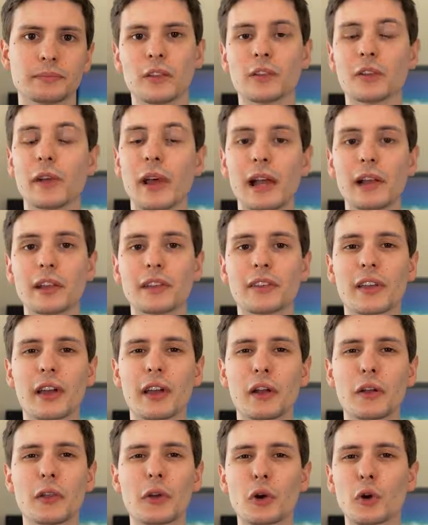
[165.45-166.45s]
So now let's
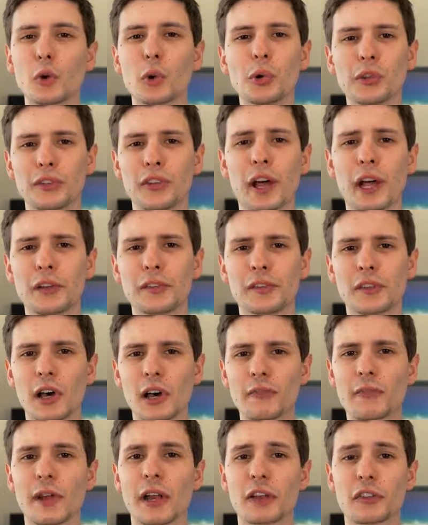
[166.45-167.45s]
get into the cool science
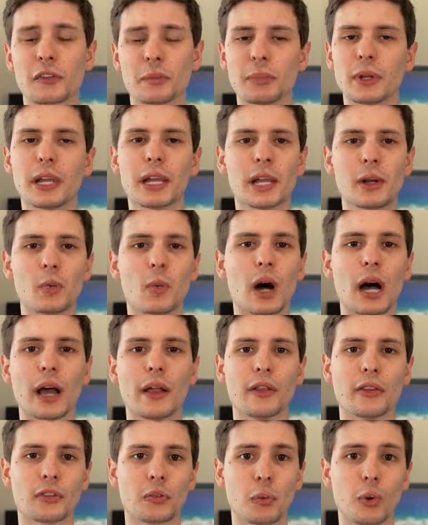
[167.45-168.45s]
stuff and explain
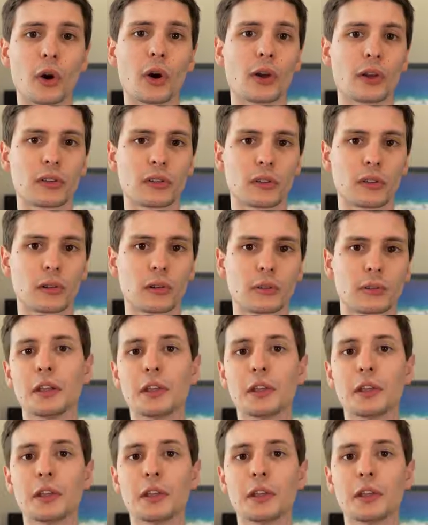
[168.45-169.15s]
why this works.